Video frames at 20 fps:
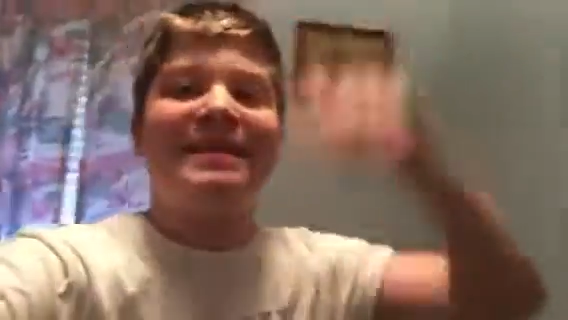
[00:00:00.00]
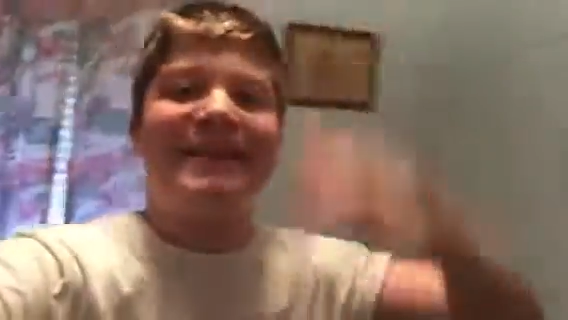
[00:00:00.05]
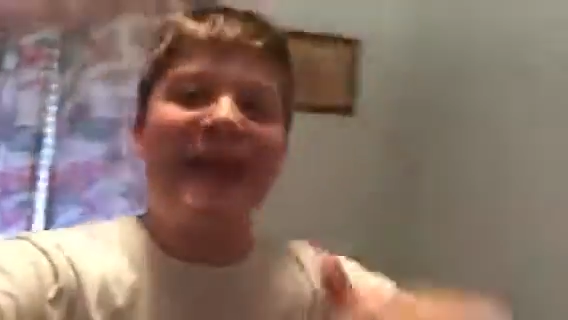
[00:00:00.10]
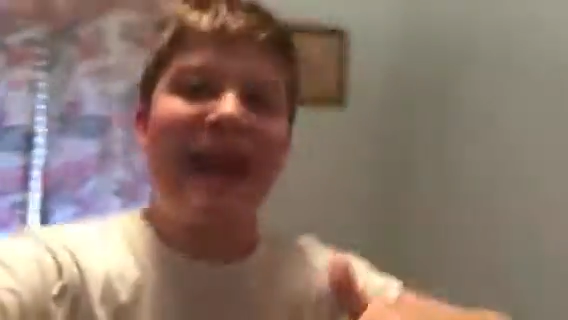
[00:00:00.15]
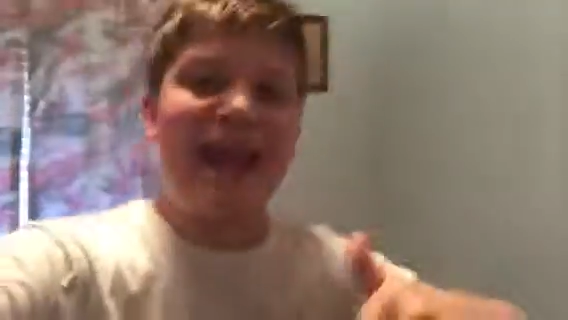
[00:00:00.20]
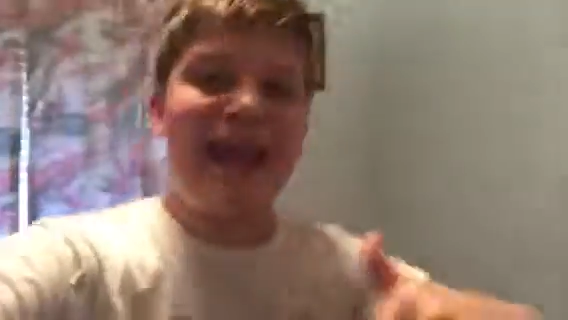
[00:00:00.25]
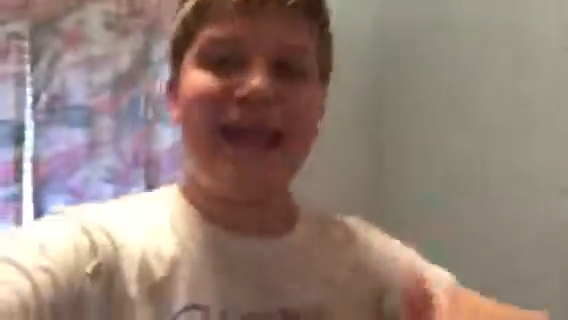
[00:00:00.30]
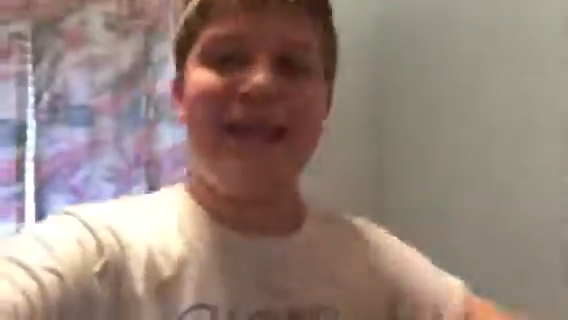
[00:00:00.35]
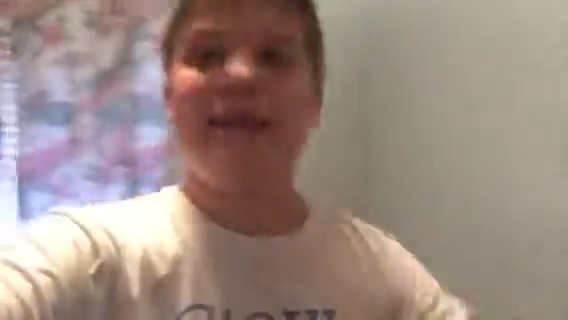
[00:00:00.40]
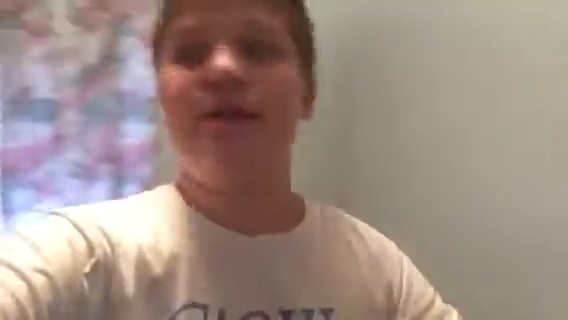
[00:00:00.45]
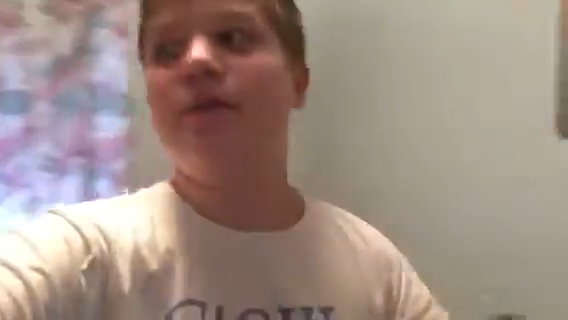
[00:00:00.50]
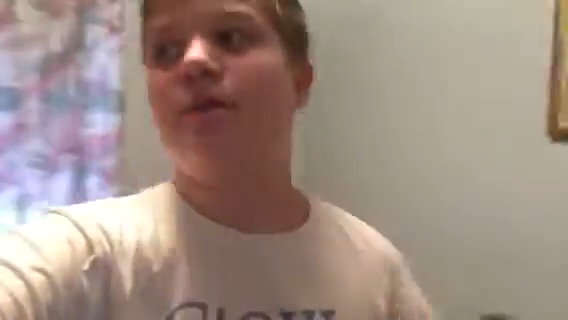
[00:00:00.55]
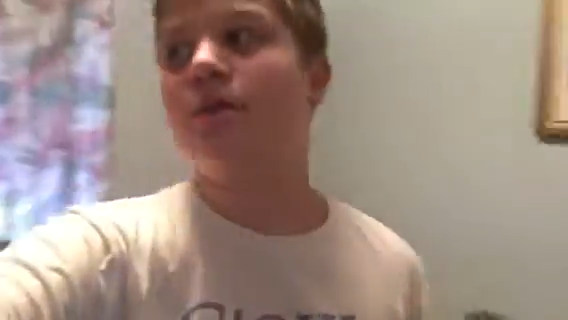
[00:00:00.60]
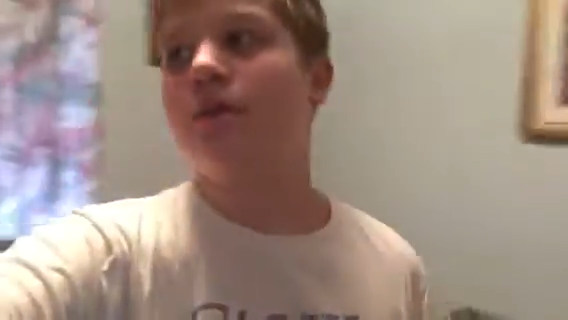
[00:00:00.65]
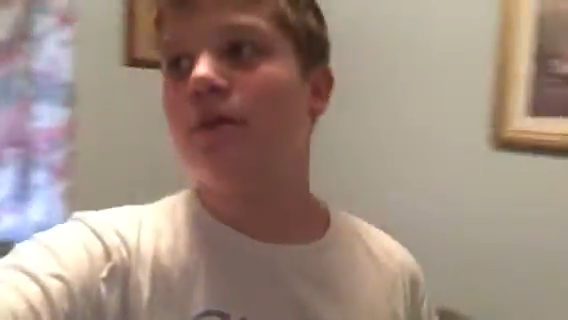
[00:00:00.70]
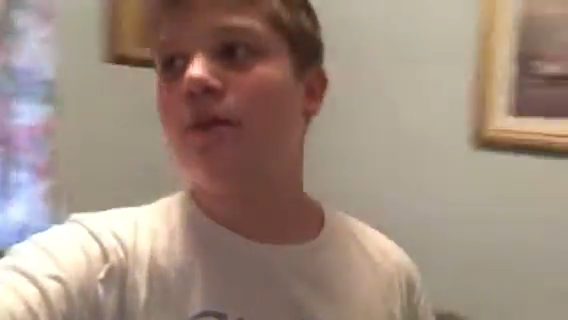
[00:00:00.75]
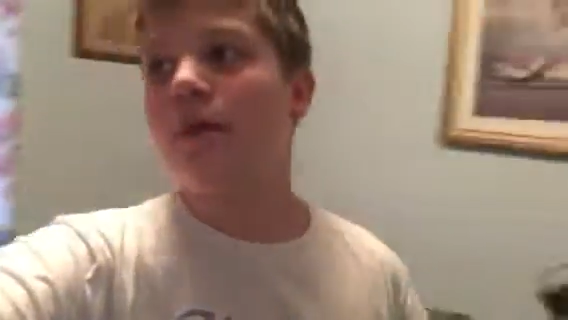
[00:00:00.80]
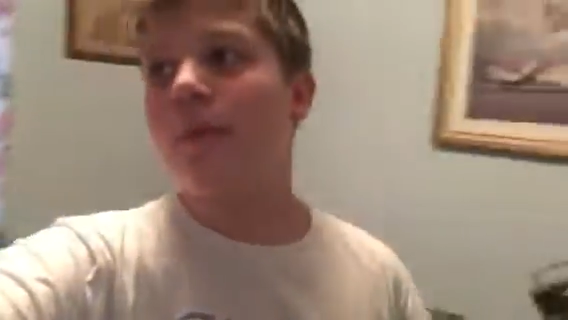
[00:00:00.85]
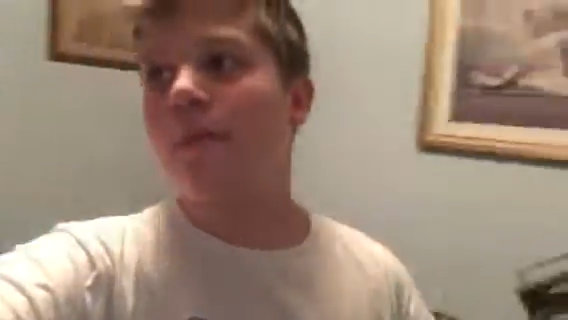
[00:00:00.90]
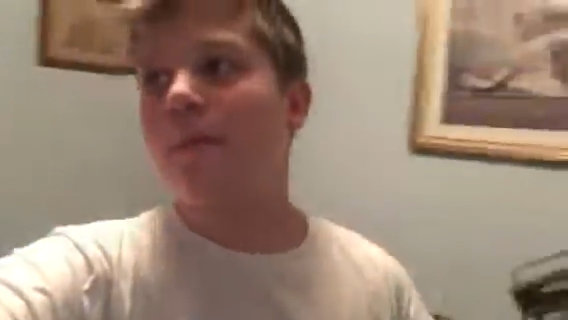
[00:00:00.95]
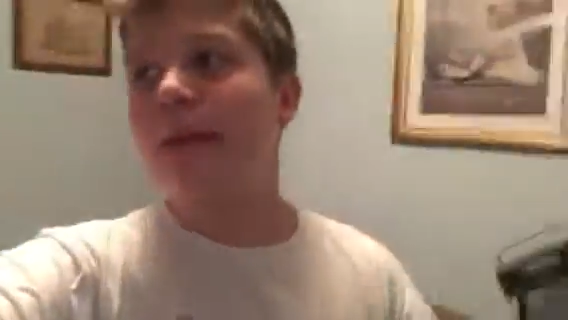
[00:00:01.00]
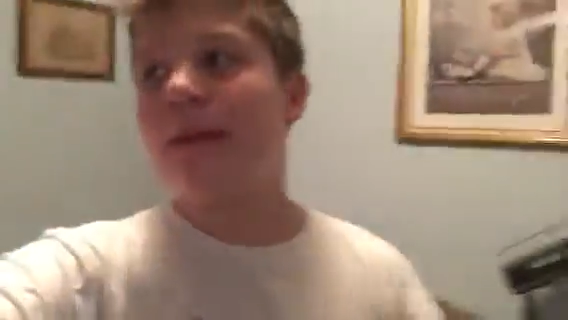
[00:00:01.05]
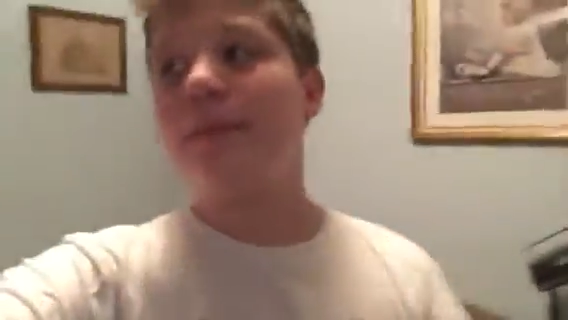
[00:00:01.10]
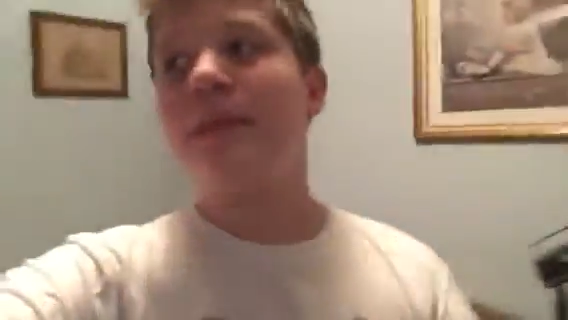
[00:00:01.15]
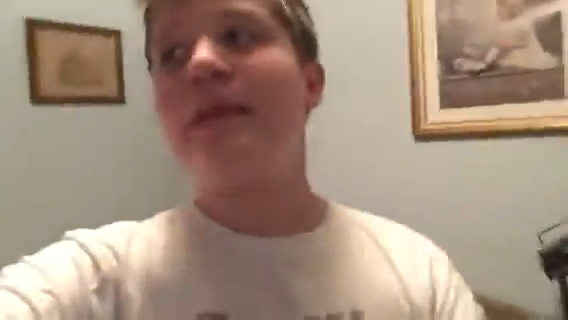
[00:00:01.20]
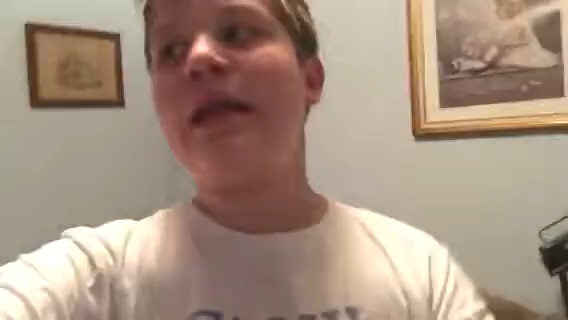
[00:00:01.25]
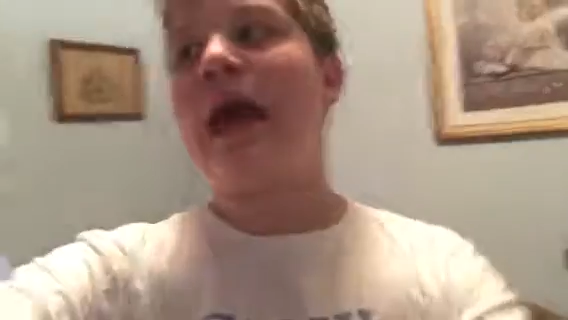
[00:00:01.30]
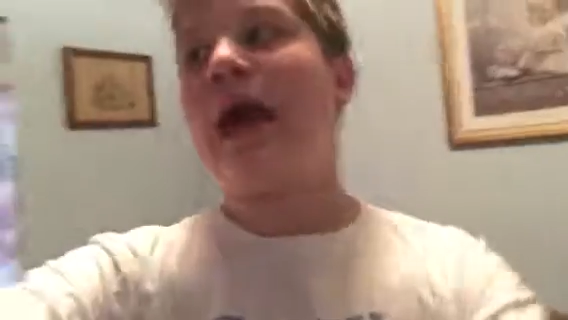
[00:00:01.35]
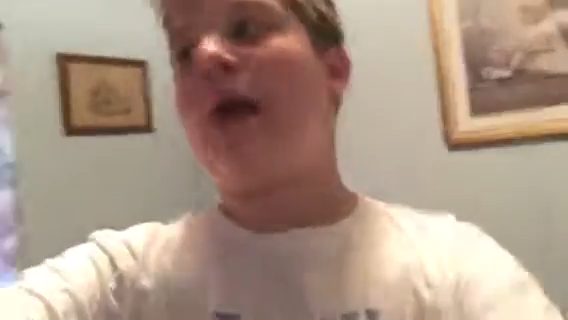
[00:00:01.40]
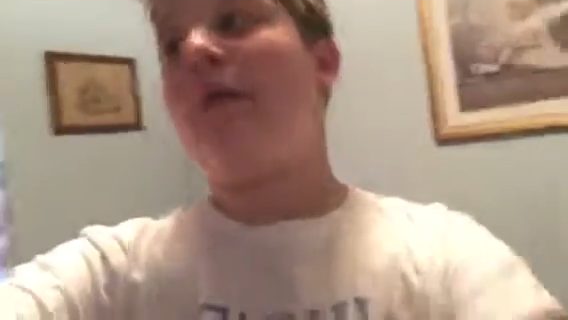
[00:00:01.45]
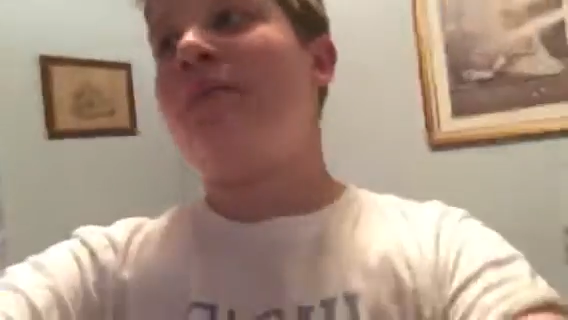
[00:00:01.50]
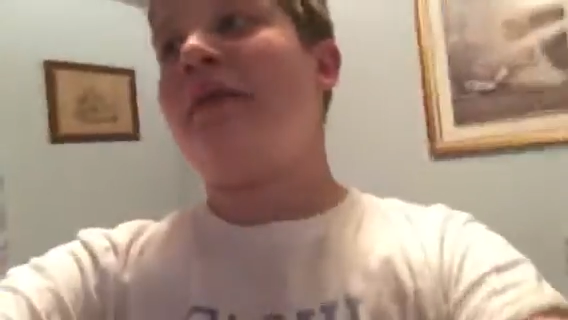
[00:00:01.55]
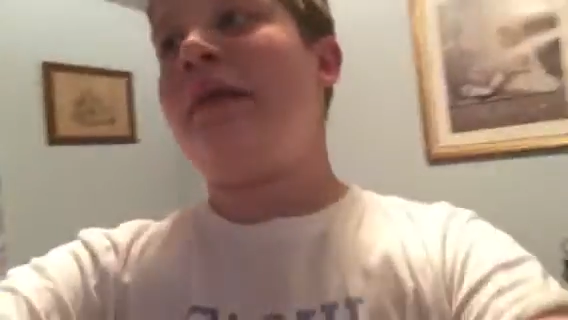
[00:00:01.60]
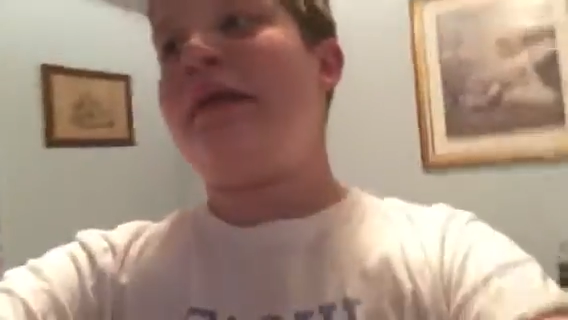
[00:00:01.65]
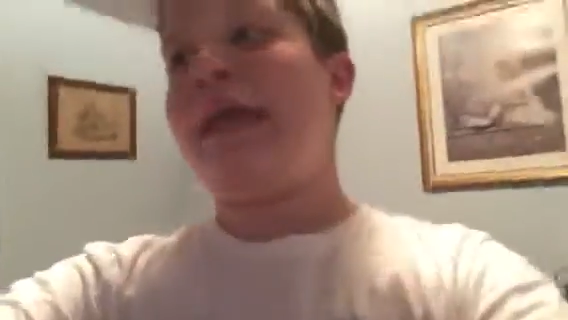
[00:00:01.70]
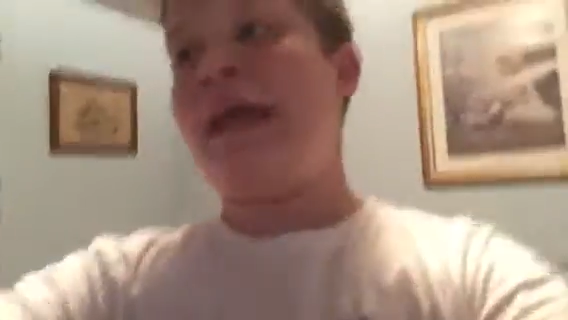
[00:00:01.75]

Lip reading: day. Maybe not on the